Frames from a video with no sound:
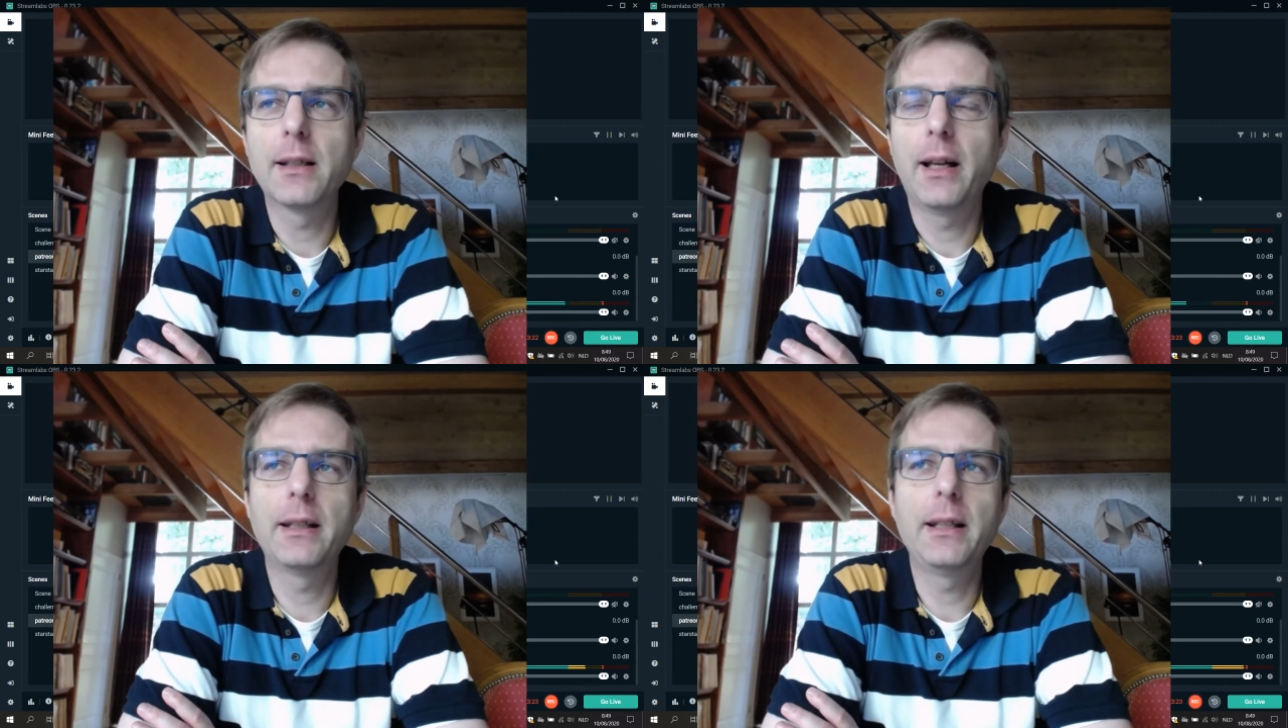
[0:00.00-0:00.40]

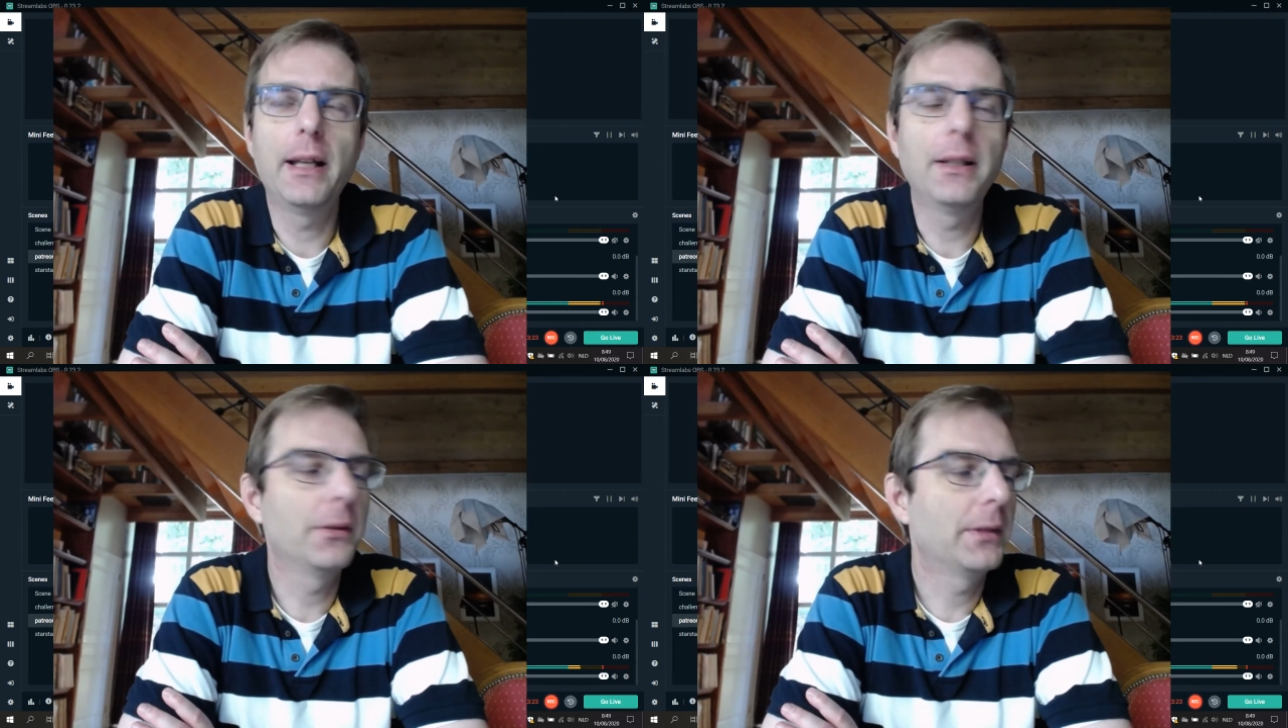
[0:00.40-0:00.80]
At the
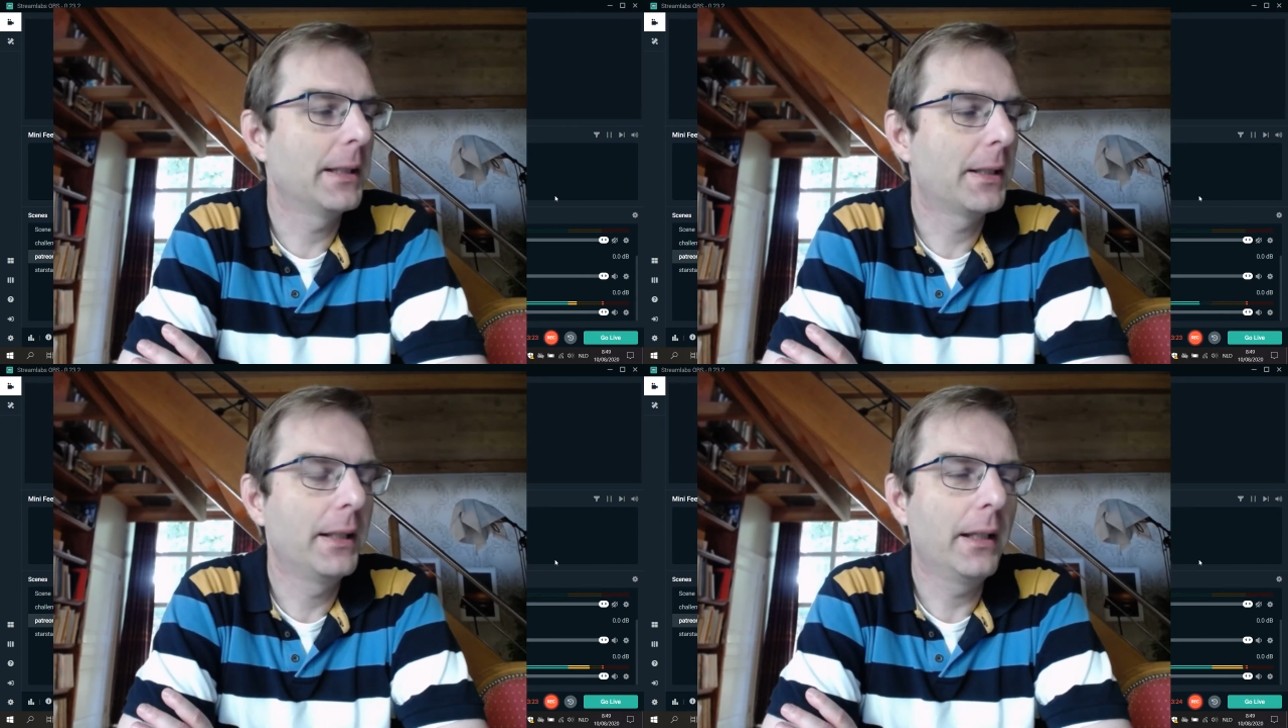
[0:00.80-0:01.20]
end of
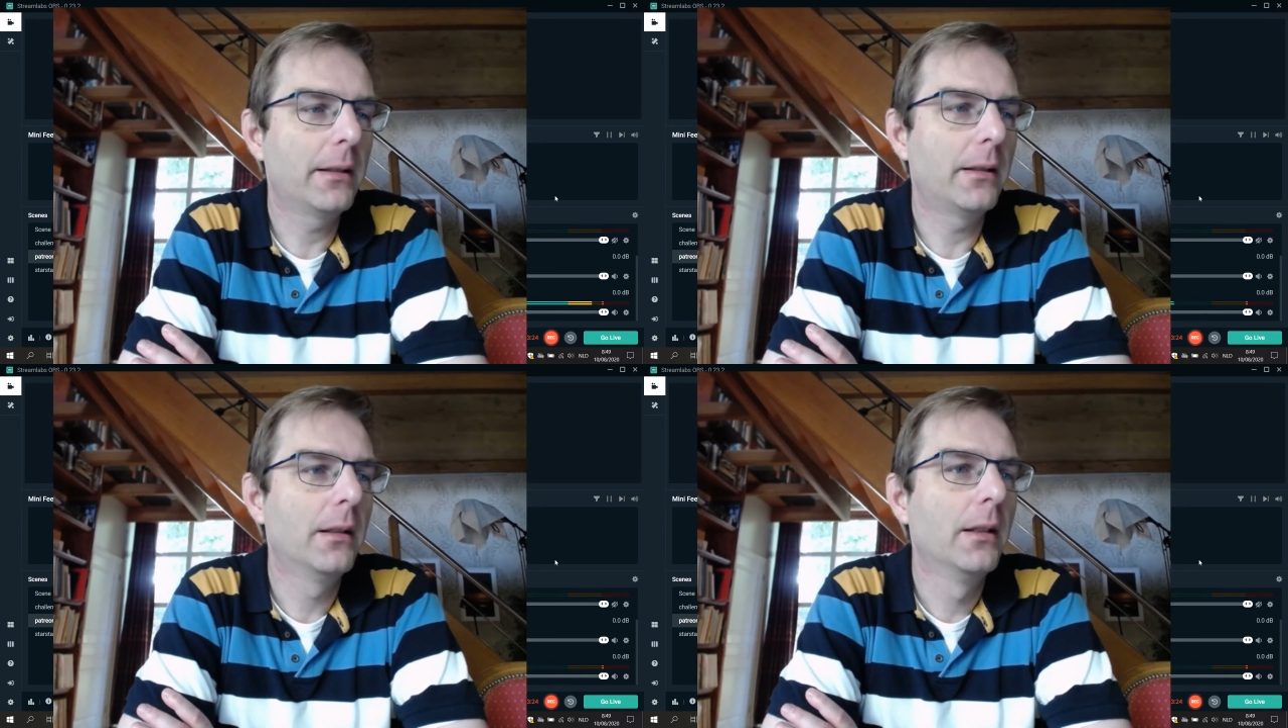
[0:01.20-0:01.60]
this
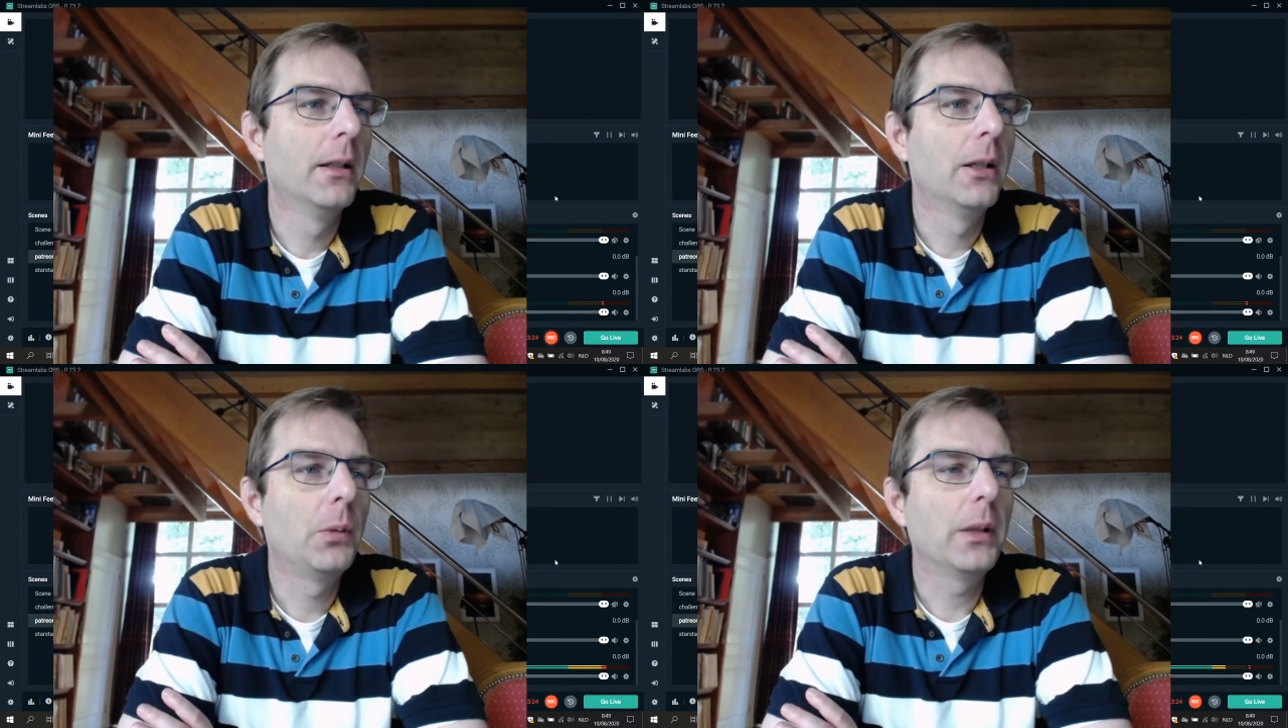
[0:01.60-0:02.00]
year
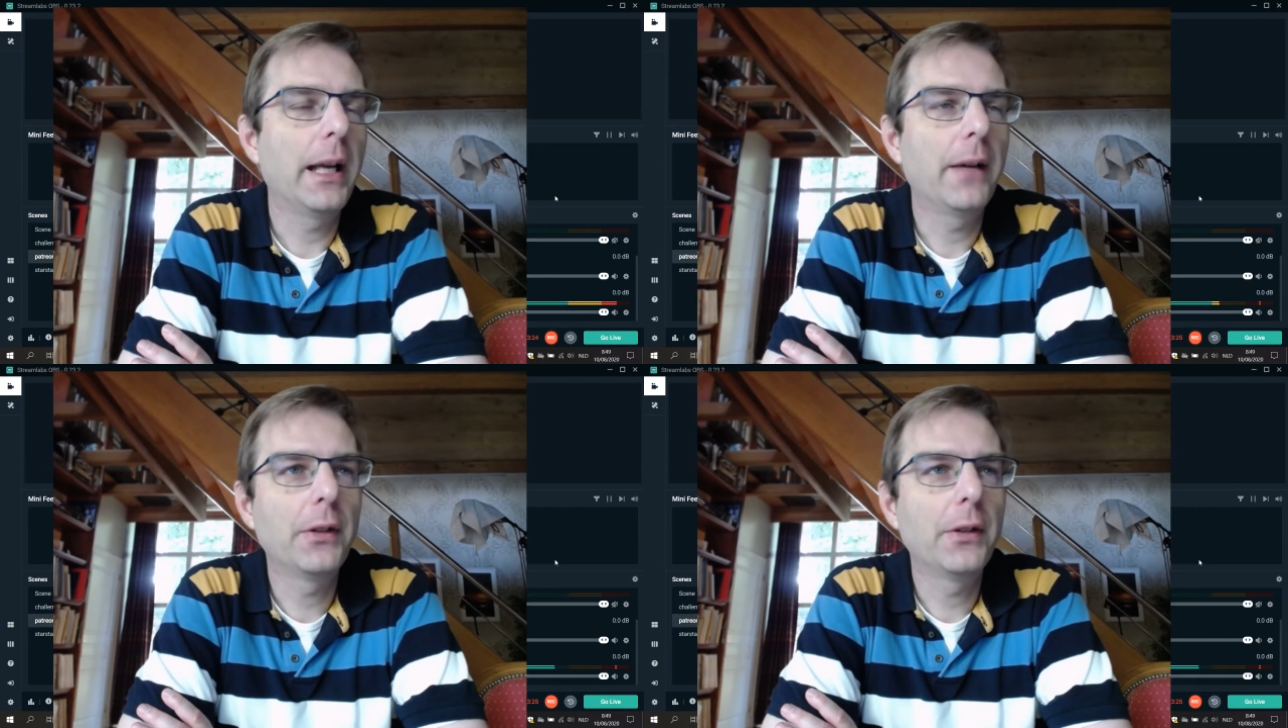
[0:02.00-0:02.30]
we'll have